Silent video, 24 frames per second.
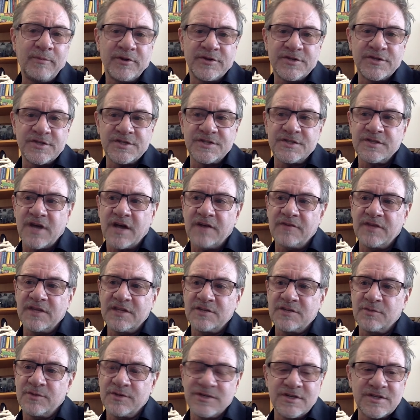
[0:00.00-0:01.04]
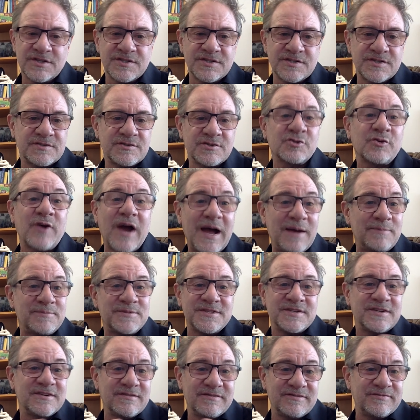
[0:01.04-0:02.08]
just thought these were just scraps
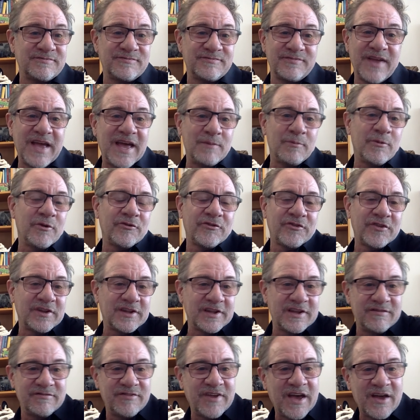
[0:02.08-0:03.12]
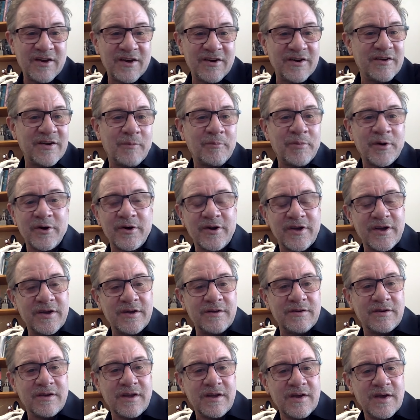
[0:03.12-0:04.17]
of animals that lived down in Alberta
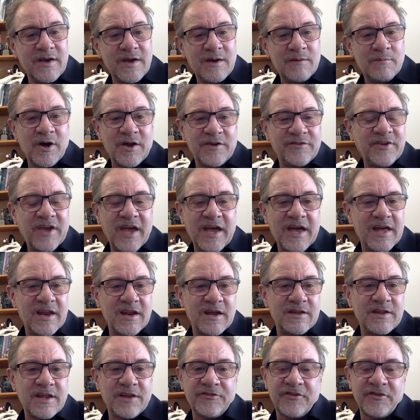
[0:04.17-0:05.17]
and Montana, and that's